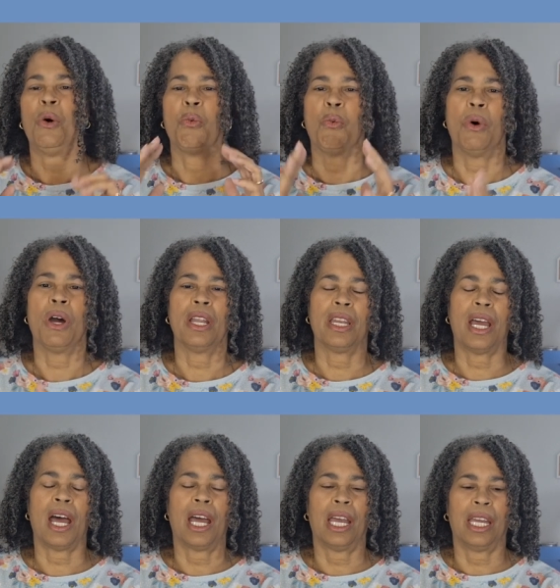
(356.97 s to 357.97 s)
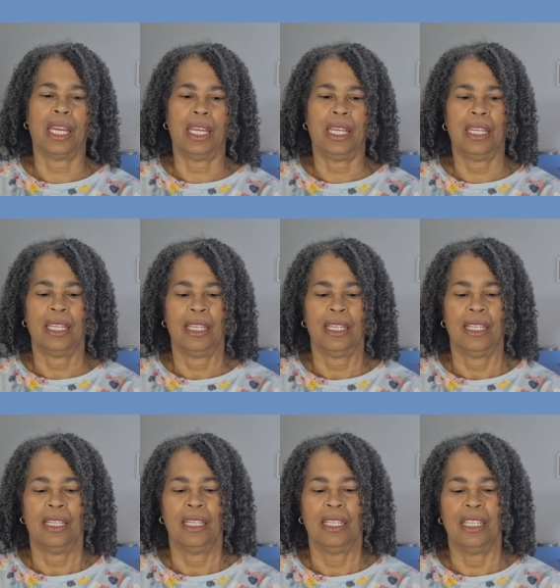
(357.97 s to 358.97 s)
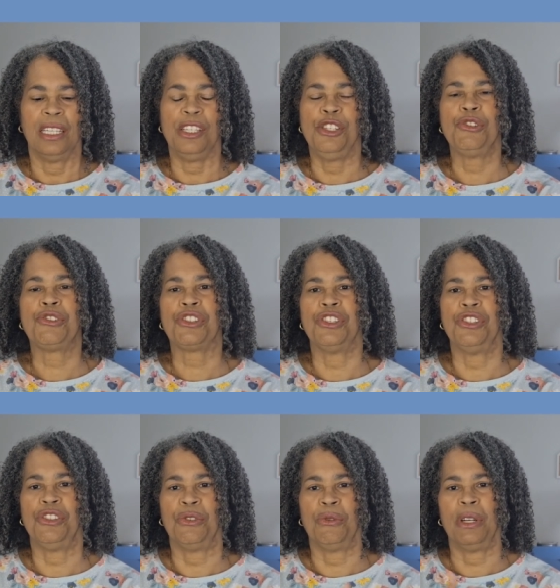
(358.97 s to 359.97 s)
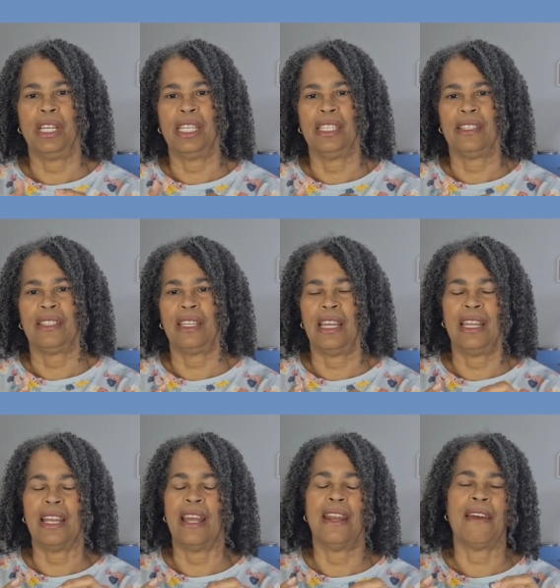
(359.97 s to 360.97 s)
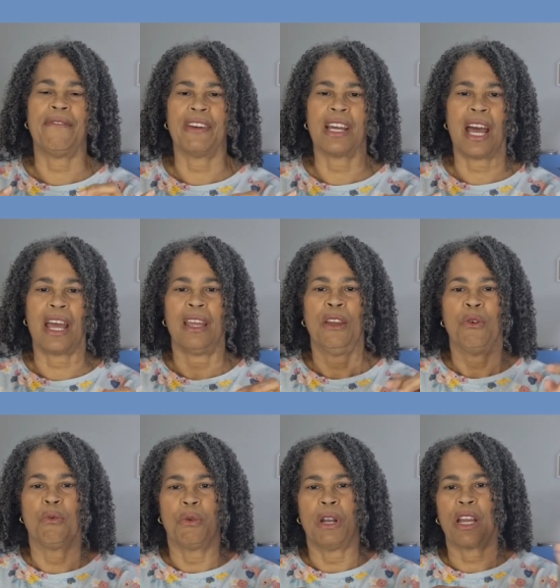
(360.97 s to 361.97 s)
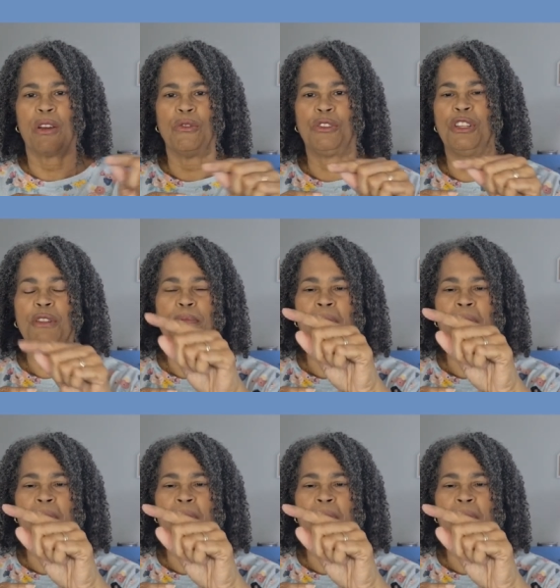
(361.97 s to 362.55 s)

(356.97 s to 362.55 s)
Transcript: What I used to do is, and, and I forgot, when I go to the